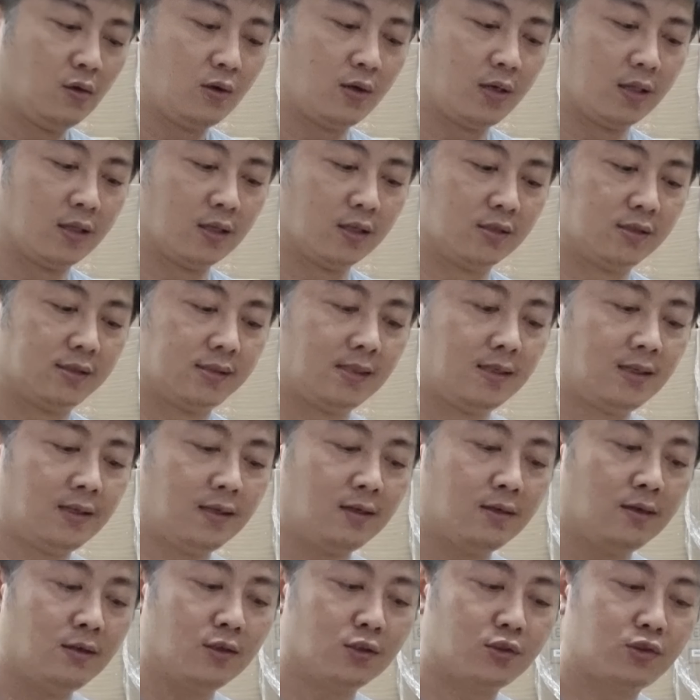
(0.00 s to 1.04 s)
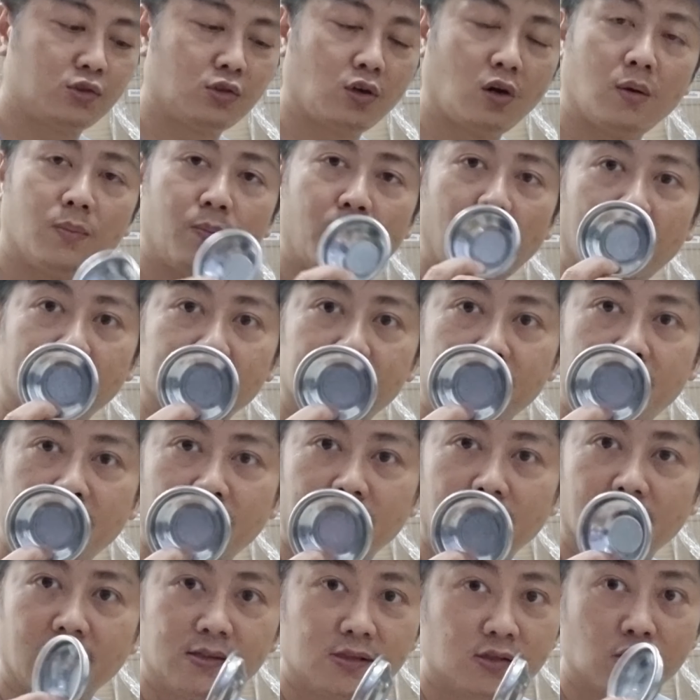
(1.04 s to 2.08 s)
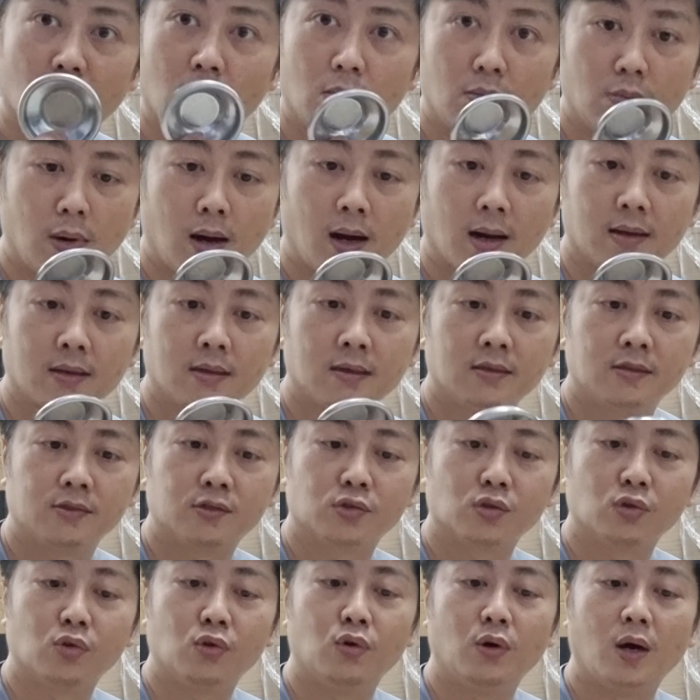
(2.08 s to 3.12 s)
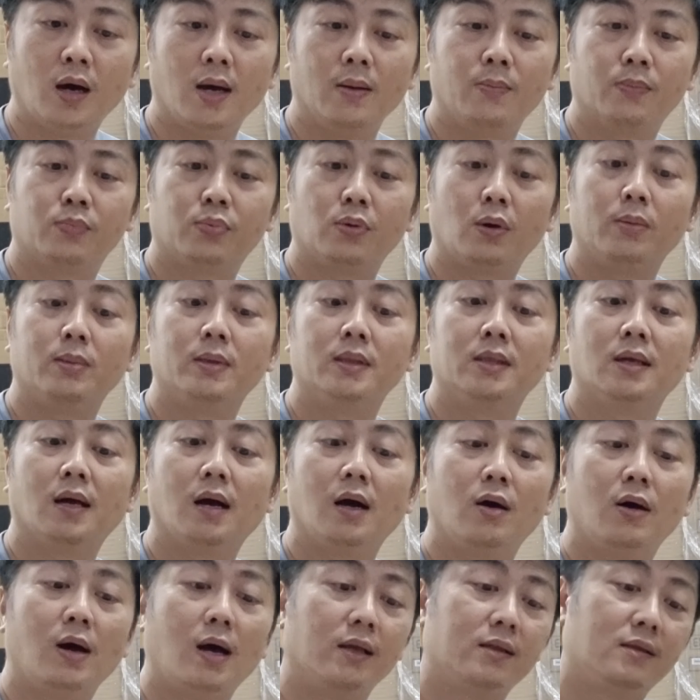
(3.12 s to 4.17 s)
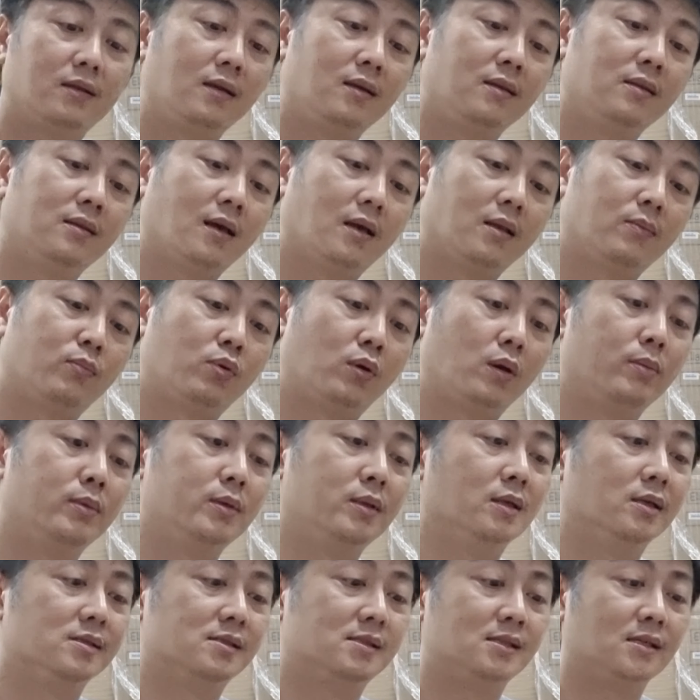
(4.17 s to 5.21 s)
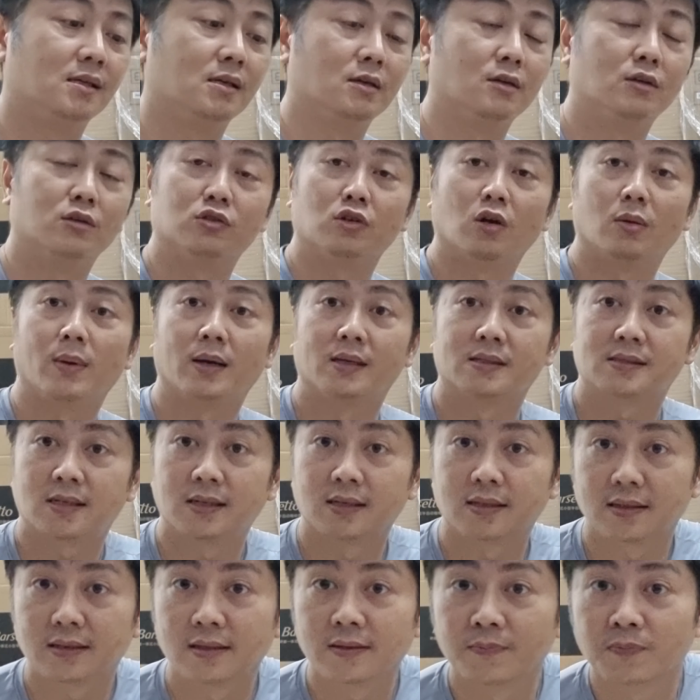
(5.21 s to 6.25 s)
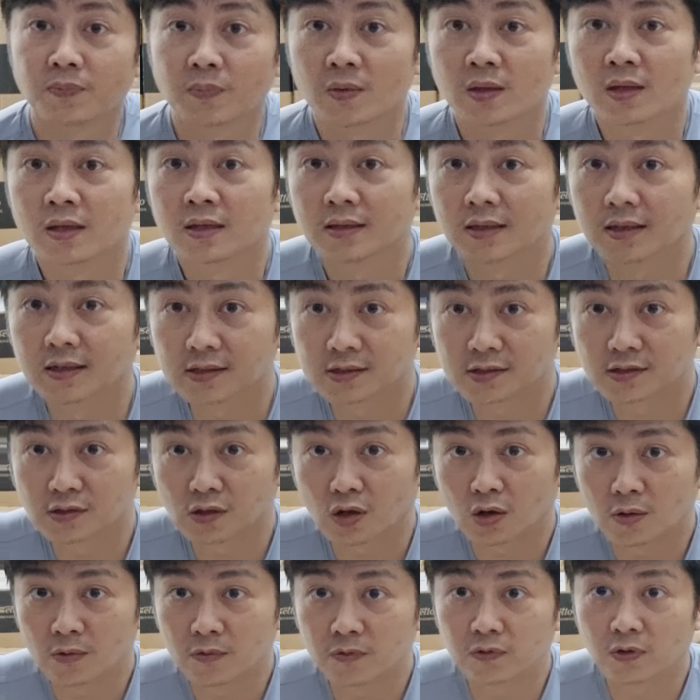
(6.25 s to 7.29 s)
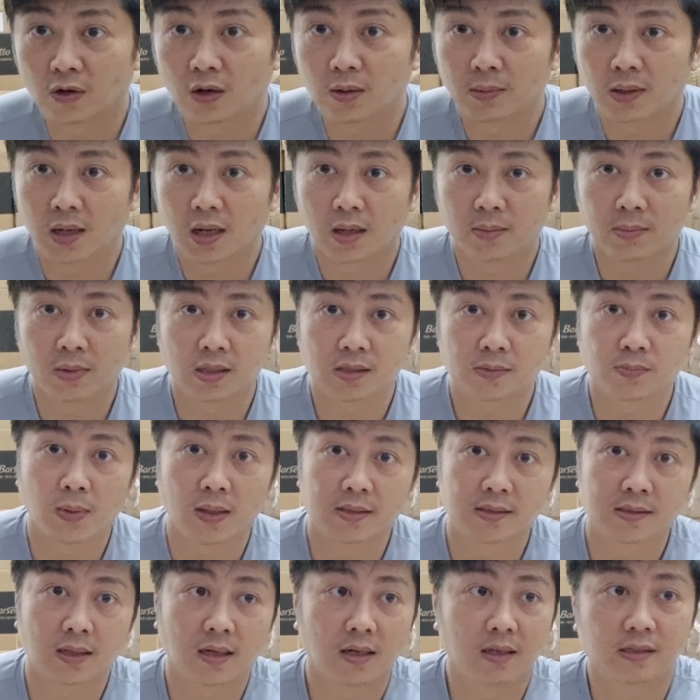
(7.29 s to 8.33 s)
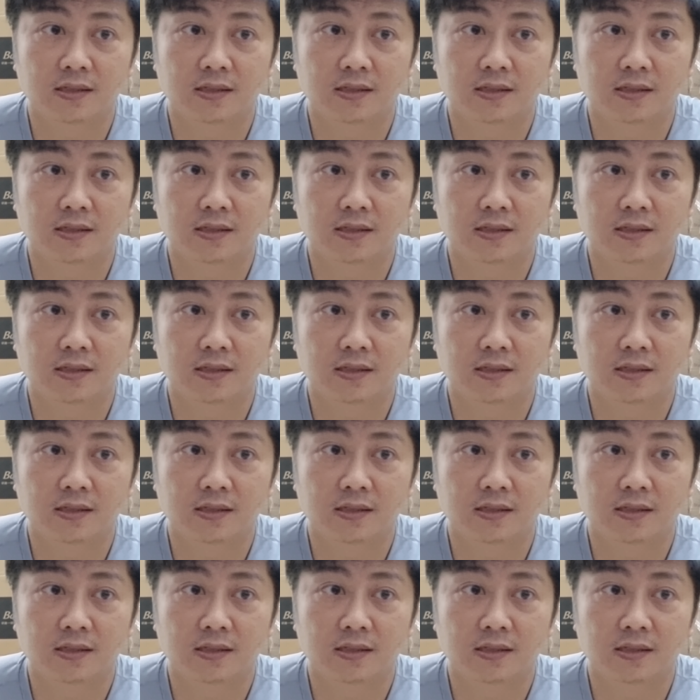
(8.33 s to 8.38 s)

Okay, the single shot basket is not marked, so I probably uh, I think that probably the single shot basket is not from IMS bus.